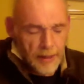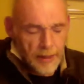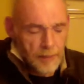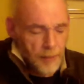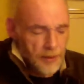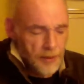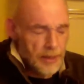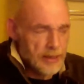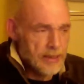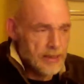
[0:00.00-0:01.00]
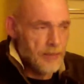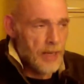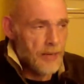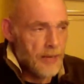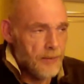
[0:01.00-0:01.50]
But I'll just see
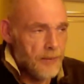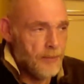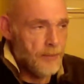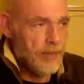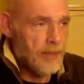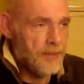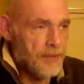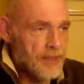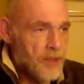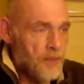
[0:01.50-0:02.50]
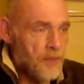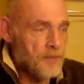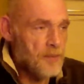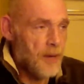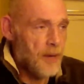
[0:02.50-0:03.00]
how things go from
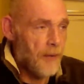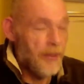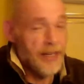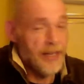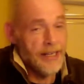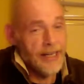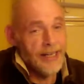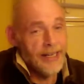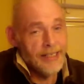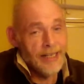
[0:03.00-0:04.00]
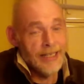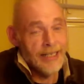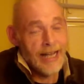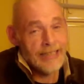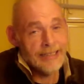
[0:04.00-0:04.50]
tomorrow. In
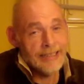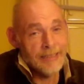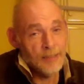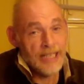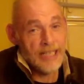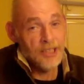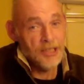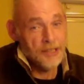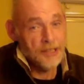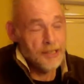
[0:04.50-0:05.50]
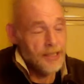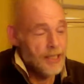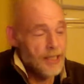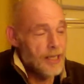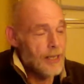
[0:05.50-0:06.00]
essence, in potential,
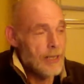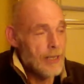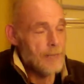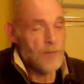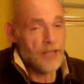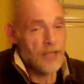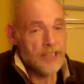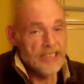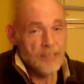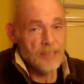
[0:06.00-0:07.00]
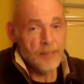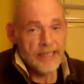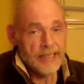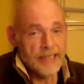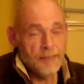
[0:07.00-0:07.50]
I could easily
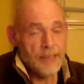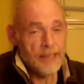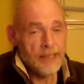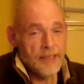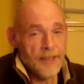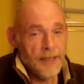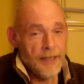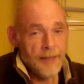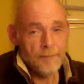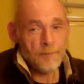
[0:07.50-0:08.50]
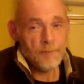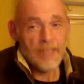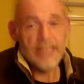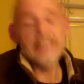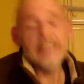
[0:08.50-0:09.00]
be
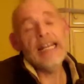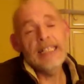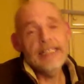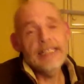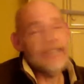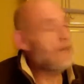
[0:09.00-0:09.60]
in exactly the same